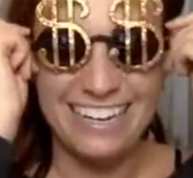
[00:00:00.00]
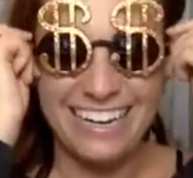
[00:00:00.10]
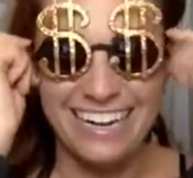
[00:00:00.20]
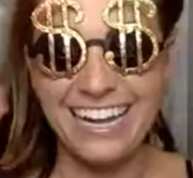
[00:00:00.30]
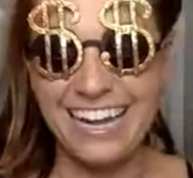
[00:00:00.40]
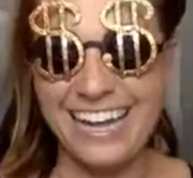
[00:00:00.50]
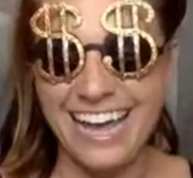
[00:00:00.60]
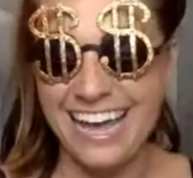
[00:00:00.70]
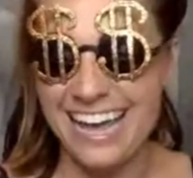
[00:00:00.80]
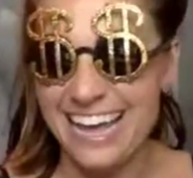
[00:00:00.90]

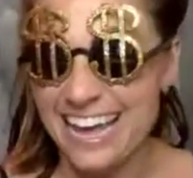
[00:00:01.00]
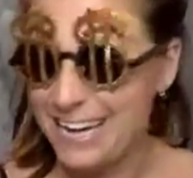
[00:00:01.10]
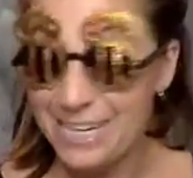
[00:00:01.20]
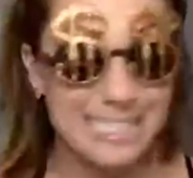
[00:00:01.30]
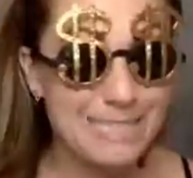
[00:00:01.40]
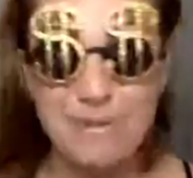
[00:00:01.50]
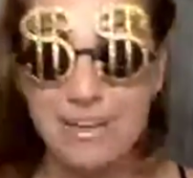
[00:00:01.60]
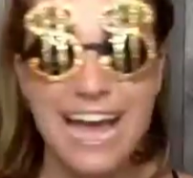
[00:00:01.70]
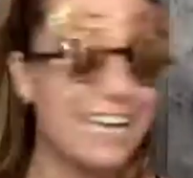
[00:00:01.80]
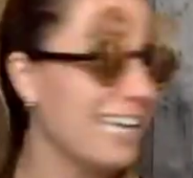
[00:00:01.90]
And it'll just be
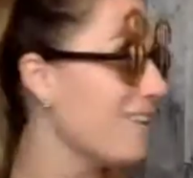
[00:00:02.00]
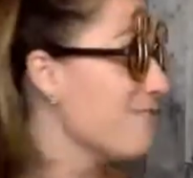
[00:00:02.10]
like,